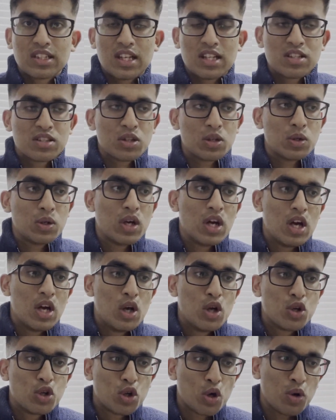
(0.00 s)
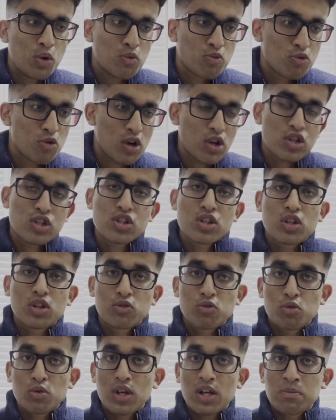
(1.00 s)
And so don't rush
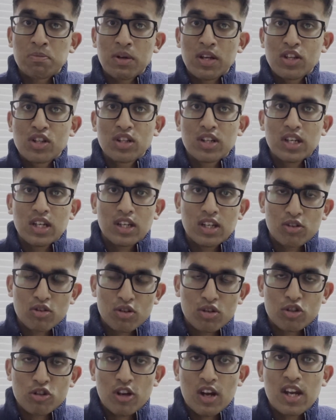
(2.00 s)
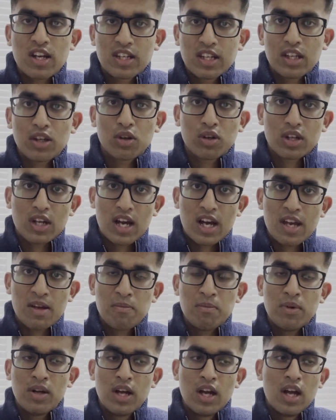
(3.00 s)
through it immediately, try and take your
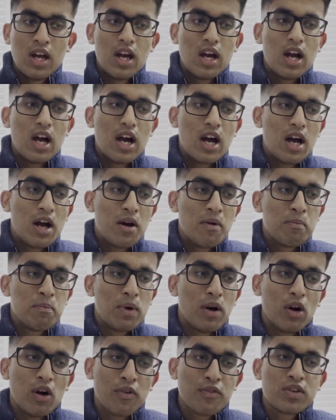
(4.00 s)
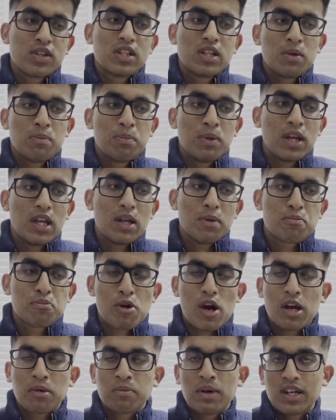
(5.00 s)
time, but obviously be
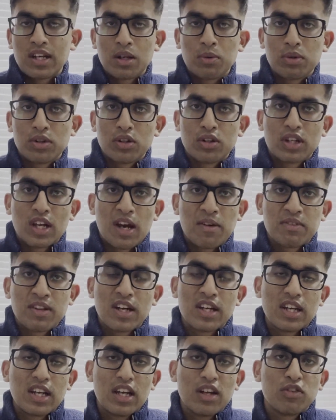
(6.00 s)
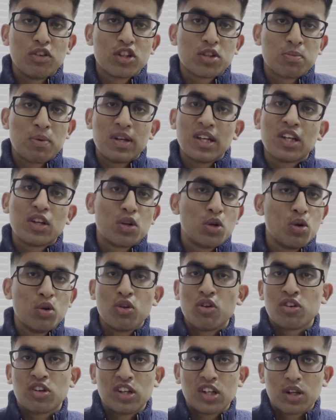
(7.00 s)
pragmatic with your time. The idea, if you're spending too
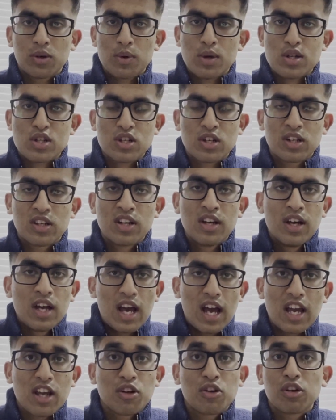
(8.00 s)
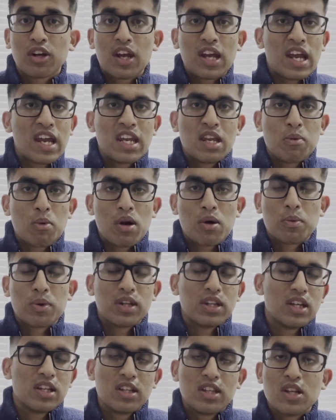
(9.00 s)
long on a question and you're not getting anywhere
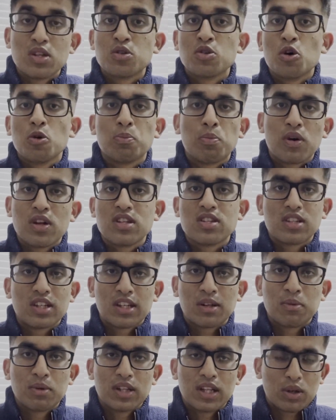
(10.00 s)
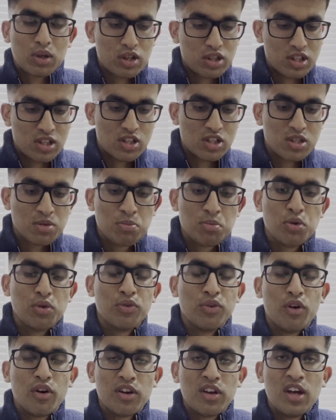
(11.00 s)
with it, there's no point sticking with that question, just
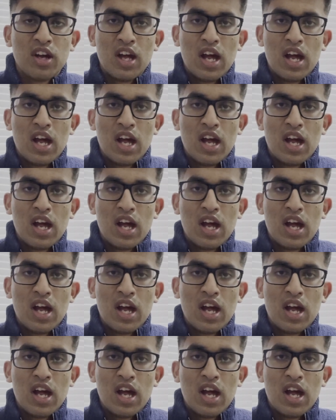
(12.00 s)
move on.